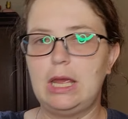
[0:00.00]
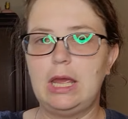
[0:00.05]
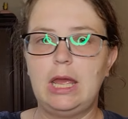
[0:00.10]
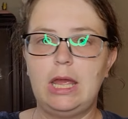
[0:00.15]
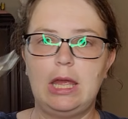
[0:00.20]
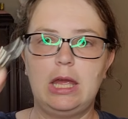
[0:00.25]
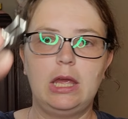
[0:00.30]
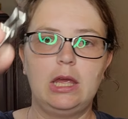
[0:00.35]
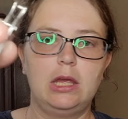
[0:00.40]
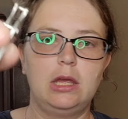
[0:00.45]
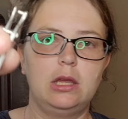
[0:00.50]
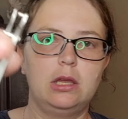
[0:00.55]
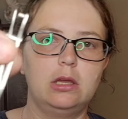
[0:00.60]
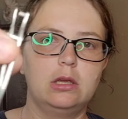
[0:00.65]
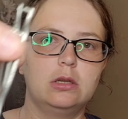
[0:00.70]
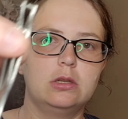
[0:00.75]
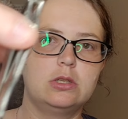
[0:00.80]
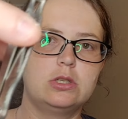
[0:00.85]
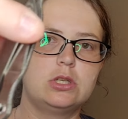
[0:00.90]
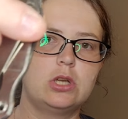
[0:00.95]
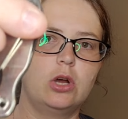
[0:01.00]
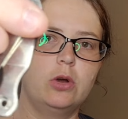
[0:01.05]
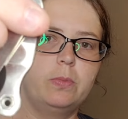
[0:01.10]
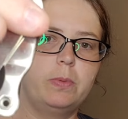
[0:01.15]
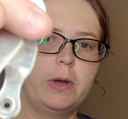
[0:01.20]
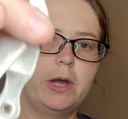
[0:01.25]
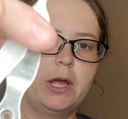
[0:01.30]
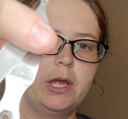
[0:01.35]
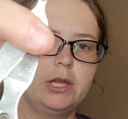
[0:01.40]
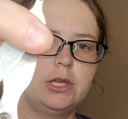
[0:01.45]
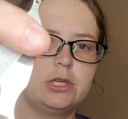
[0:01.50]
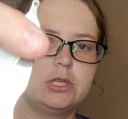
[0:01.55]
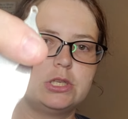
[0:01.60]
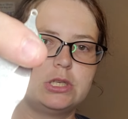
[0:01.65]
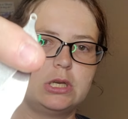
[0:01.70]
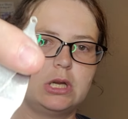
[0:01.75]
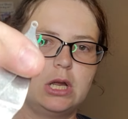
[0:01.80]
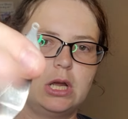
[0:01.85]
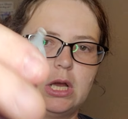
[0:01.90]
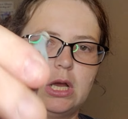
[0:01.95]
a toe
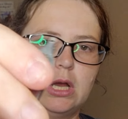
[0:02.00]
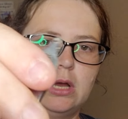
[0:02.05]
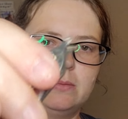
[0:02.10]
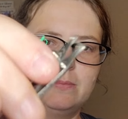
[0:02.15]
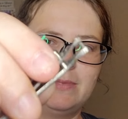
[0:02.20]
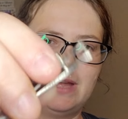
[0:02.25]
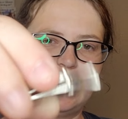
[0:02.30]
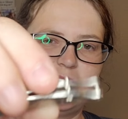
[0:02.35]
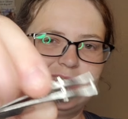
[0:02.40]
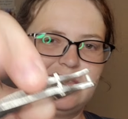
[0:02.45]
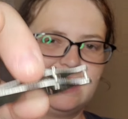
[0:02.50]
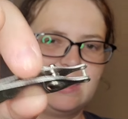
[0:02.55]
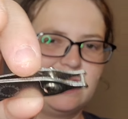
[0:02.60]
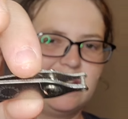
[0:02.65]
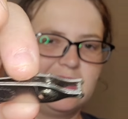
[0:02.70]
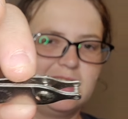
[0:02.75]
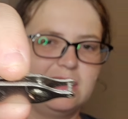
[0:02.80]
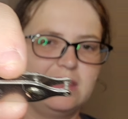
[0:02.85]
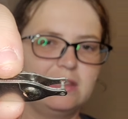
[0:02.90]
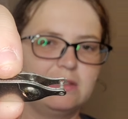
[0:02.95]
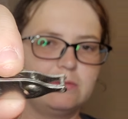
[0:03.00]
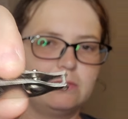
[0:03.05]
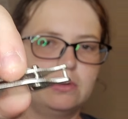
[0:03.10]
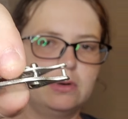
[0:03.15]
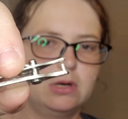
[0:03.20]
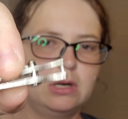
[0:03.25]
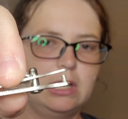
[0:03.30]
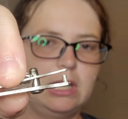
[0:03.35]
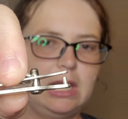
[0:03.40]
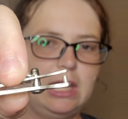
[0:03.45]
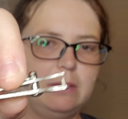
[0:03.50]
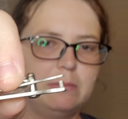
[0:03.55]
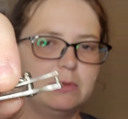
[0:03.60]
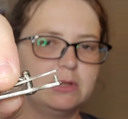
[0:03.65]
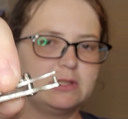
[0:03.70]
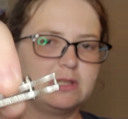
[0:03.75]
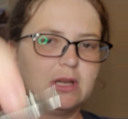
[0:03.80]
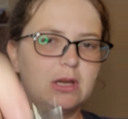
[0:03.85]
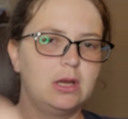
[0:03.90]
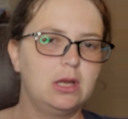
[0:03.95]
punch. I think I got this one on
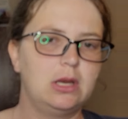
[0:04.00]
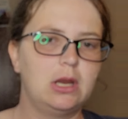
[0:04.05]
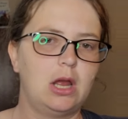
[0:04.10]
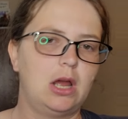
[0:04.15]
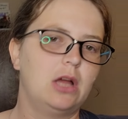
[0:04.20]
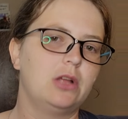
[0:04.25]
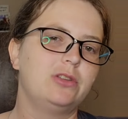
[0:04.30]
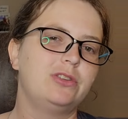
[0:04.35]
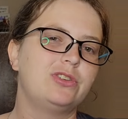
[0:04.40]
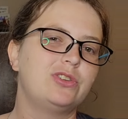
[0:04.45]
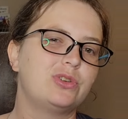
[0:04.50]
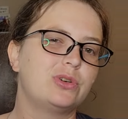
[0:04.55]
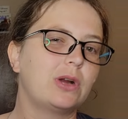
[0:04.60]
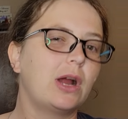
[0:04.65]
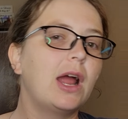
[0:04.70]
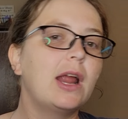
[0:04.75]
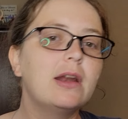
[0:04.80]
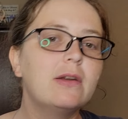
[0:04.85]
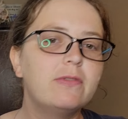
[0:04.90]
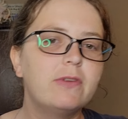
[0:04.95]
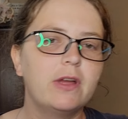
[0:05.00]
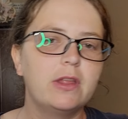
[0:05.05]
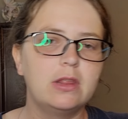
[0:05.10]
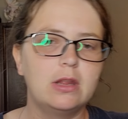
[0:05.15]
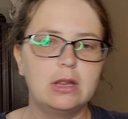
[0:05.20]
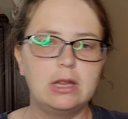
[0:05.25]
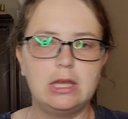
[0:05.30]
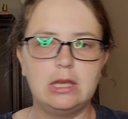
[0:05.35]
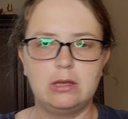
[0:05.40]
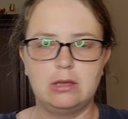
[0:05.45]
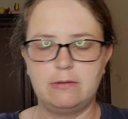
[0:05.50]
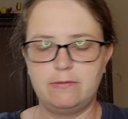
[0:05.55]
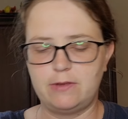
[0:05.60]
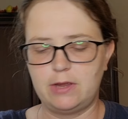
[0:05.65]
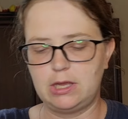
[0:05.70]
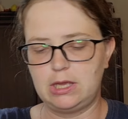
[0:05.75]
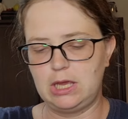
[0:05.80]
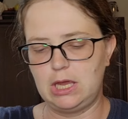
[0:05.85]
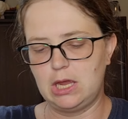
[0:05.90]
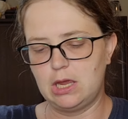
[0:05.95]
Amazon. I'll try to find the link if
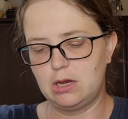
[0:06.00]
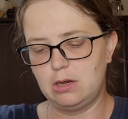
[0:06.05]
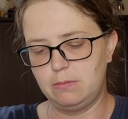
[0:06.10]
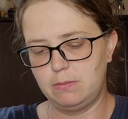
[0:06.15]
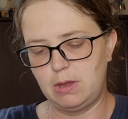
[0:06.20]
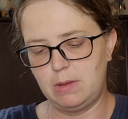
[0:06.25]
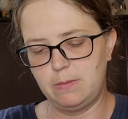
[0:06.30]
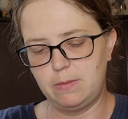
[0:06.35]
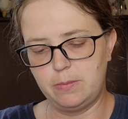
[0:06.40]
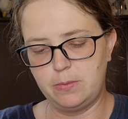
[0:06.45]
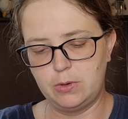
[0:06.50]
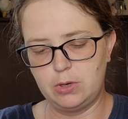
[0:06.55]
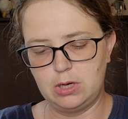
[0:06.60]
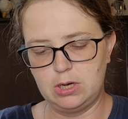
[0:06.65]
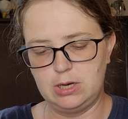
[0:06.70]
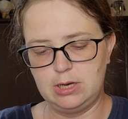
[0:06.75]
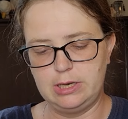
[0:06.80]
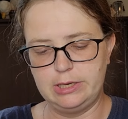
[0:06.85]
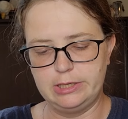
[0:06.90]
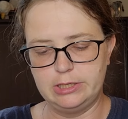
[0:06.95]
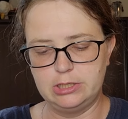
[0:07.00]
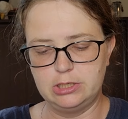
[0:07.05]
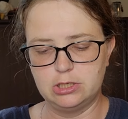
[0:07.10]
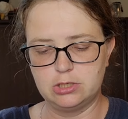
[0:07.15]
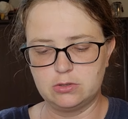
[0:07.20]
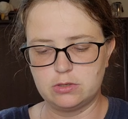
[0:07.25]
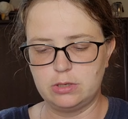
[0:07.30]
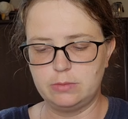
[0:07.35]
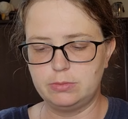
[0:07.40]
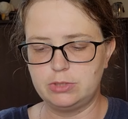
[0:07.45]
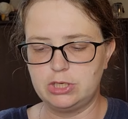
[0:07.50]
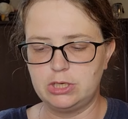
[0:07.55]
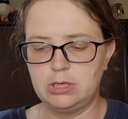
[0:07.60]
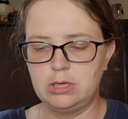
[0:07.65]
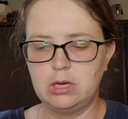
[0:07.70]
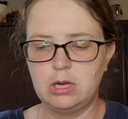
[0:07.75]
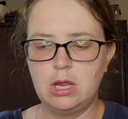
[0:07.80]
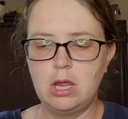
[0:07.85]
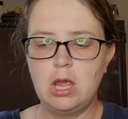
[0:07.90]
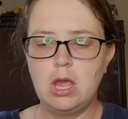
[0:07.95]
I can and maybe put it in the
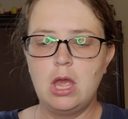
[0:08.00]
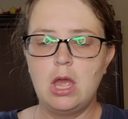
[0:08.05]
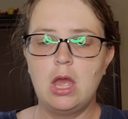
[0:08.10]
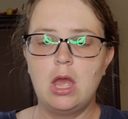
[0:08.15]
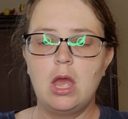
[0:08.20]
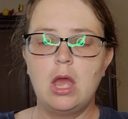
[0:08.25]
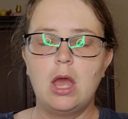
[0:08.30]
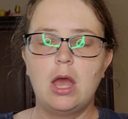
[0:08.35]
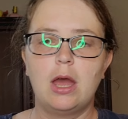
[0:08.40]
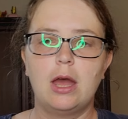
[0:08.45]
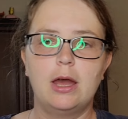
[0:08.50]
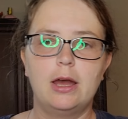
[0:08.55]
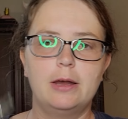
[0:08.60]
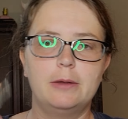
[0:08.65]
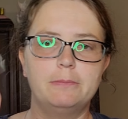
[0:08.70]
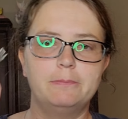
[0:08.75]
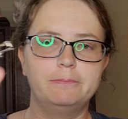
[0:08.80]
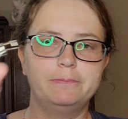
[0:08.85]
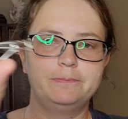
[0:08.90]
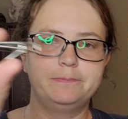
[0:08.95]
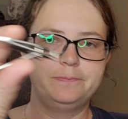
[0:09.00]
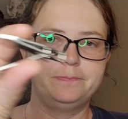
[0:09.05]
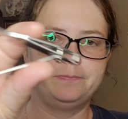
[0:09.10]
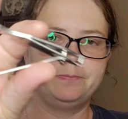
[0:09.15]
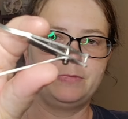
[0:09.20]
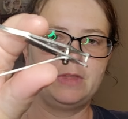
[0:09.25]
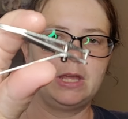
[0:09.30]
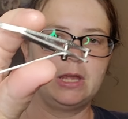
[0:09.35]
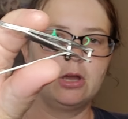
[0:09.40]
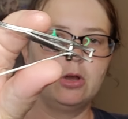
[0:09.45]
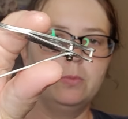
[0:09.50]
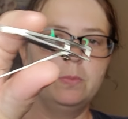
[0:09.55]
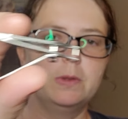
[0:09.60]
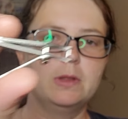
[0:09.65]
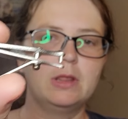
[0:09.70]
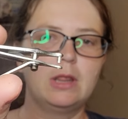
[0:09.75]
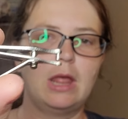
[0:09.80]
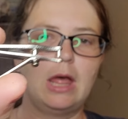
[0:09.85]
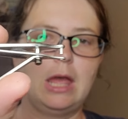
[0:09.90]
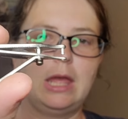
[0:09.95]
description. They
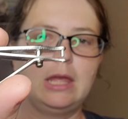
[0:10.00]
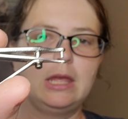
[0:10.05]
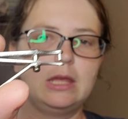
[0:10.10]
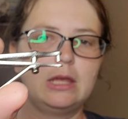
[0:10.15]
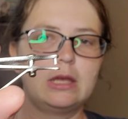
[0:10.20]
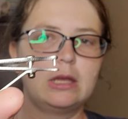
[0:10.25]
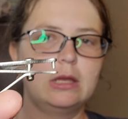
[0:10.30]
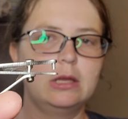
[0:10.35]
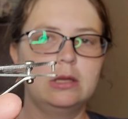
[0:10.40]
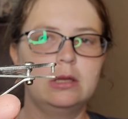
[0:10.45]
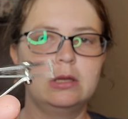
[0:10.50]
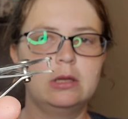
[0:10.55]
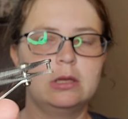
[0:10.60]
open like